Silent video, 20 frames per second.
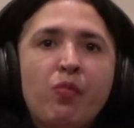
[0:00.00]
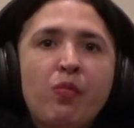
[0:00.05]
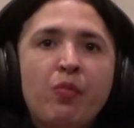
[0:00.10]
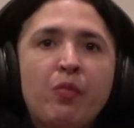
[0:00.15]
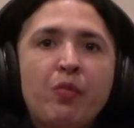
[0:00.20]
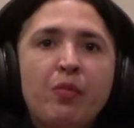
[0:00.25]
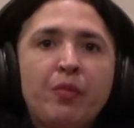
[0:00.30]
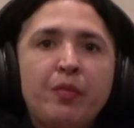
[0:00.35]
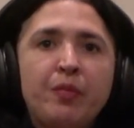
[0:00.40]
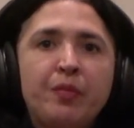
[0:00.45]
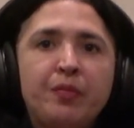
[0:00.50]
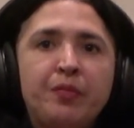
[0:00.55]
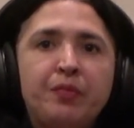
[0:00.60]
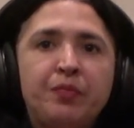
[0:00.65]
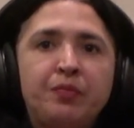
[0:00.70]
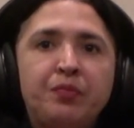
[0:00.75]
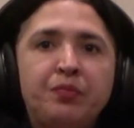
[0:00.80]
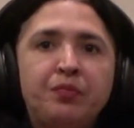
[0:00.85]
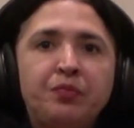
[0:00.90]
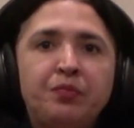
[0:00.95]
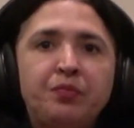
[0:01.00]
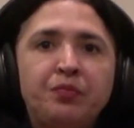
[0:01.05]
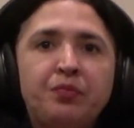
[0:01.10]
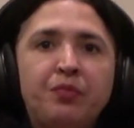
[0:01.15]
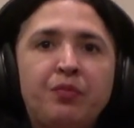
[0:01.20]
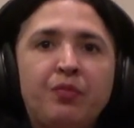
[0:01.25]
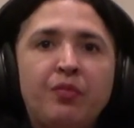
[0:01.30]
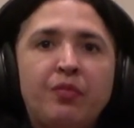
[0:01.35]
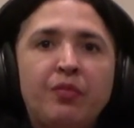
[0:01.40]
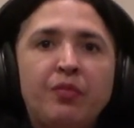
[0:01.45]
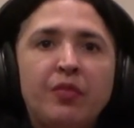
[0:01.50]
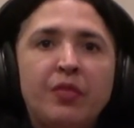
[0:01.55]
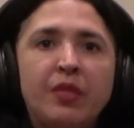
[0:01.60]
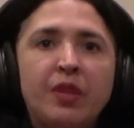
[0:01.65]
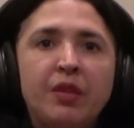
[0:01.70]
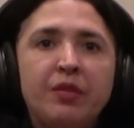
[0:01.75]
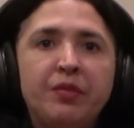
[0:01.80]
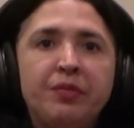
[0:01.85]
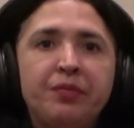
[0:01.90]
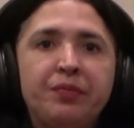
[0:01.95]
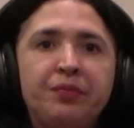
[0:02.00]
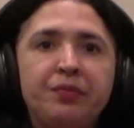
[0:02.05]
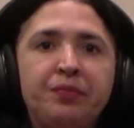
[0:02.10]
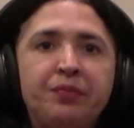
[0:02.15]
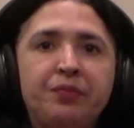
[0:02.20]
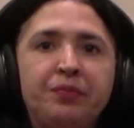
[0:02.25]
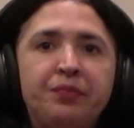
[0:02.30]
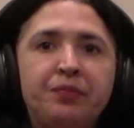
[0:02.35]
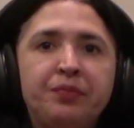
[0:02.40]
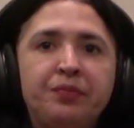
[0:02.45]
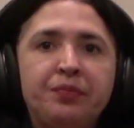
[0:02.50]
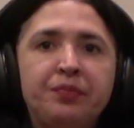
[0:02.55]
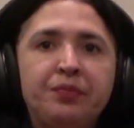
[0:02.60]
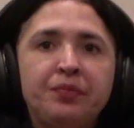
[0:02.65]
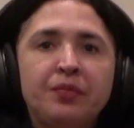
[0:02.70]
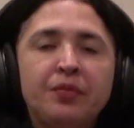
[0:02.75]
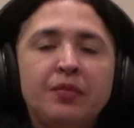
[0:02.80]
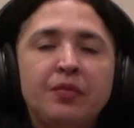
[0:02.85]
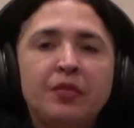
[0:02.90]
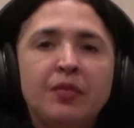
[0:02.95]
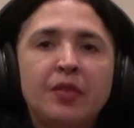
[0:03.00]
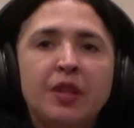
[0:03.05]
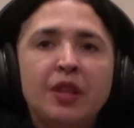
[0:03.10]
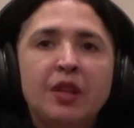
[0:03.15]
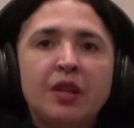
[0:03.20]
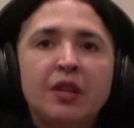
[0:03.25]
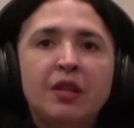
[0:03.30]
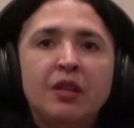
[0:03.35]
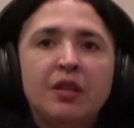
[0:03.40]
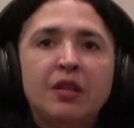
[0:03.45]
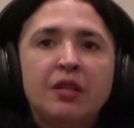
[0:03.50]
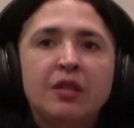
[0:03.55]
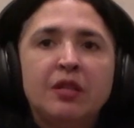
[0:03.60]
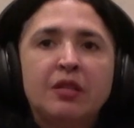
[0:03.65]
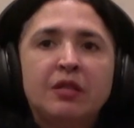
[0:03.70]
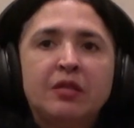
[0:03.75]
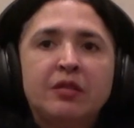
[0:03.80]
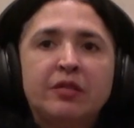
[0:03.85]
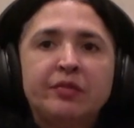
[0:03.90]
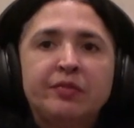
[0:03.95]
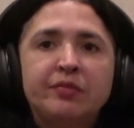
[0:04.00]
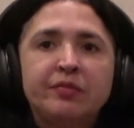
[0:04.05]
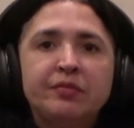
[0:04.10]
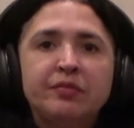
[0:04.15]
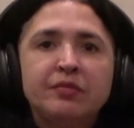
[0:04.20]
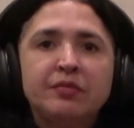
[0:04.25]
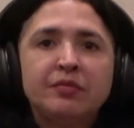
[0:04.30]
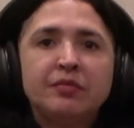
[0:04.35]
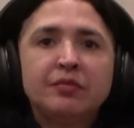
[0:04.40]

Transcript: No words are spoken by the person on screen.